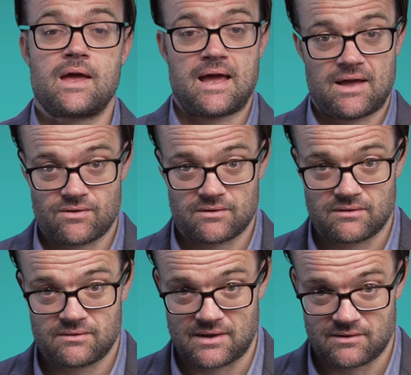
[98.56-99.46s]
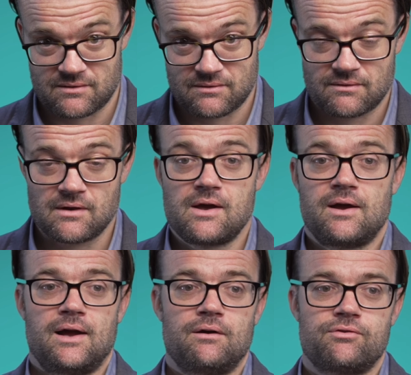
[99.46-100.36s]
and the descendants.
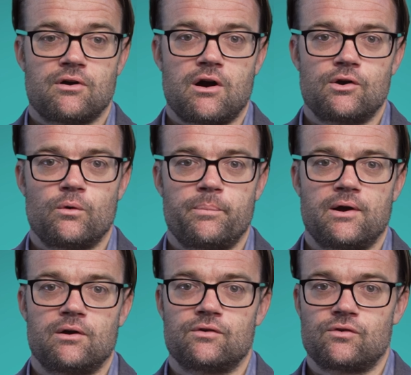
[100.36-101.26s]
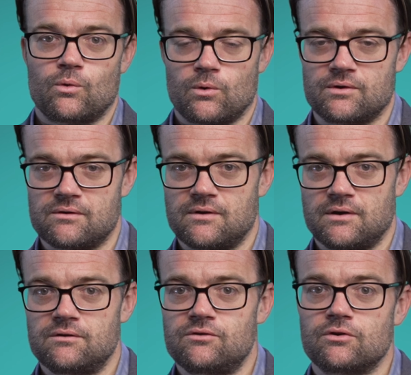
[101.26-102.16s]
If there are no parents or
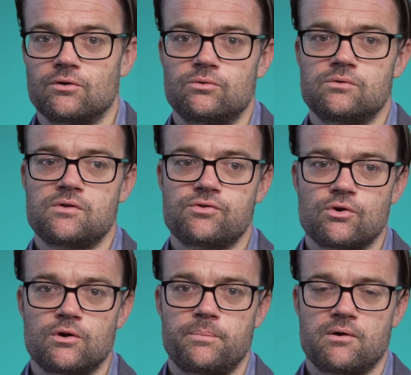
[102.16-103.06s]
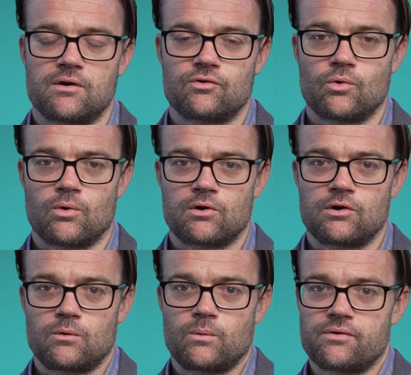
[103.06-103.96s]
descendants, you go to the third parental
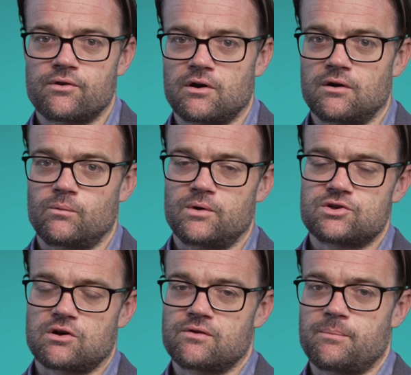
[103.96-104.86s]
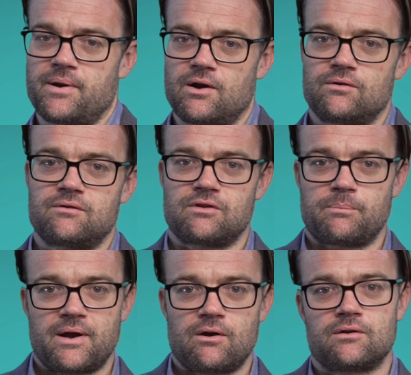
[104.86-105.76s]
order, which are the parents of the
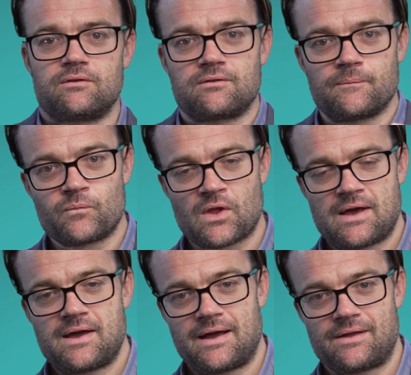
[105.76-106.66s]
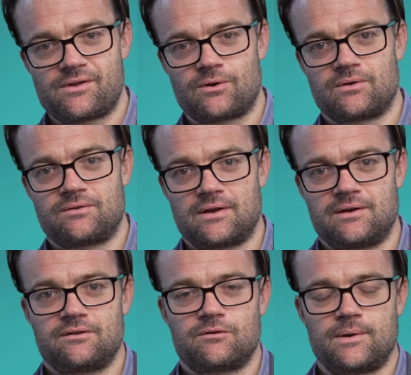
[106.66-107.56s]
parents and their
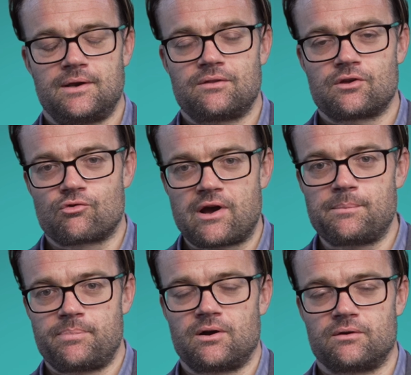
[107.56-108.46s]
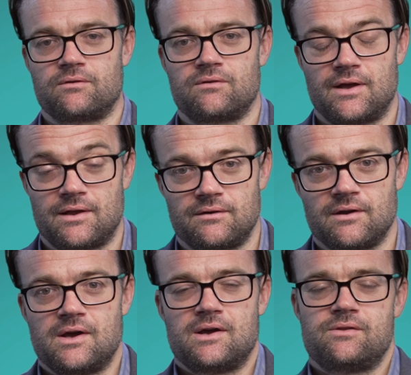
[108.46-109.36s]
descendants, meaning the grandparents and
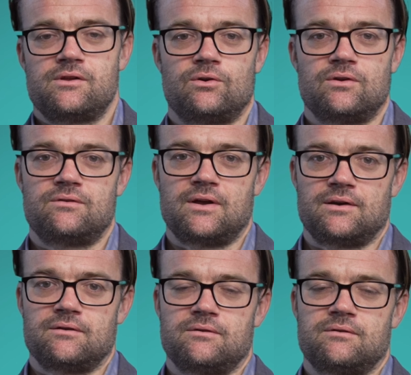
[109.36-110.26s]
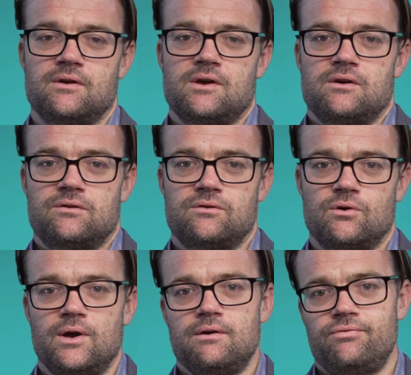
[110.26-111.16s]
their descendants.
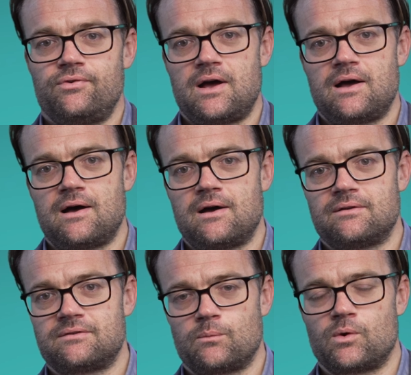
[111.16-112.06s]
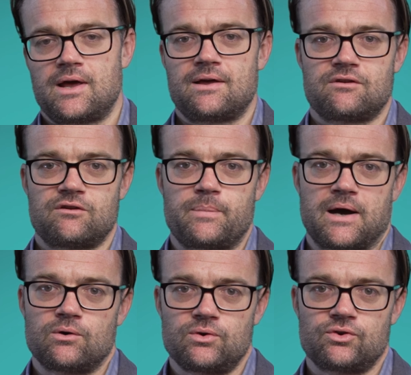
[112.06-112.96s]
So if someone has a
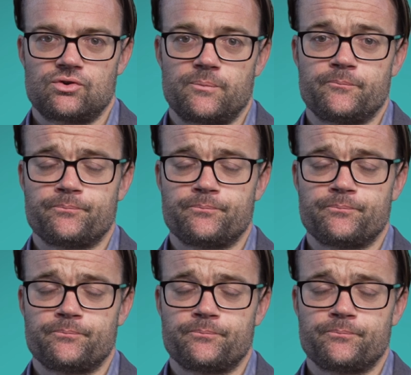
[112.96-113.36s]
spouse,